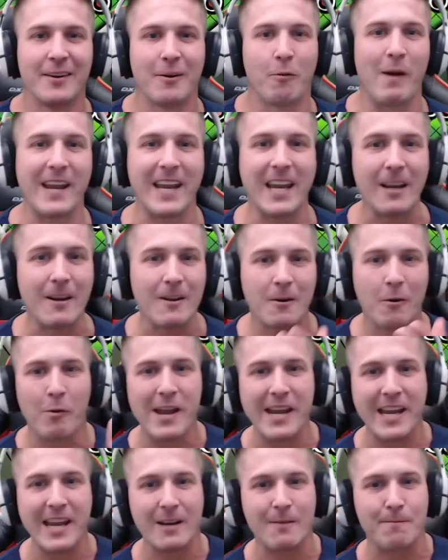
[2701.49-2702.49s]
We could
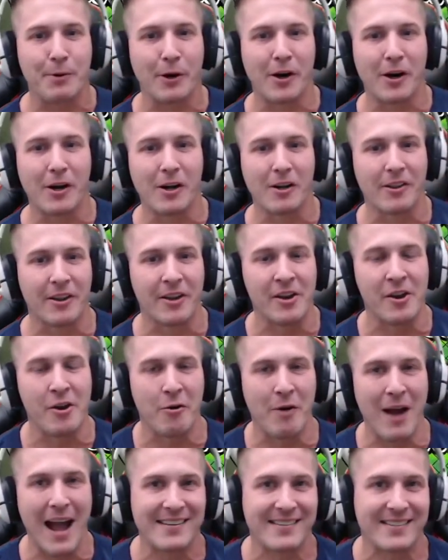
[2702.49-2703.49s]
we could pull the
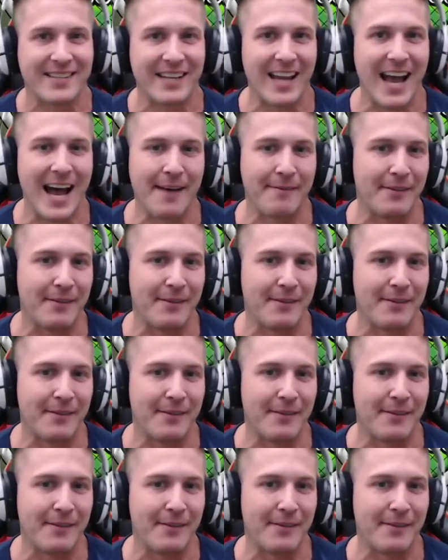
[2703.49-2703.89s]
new STR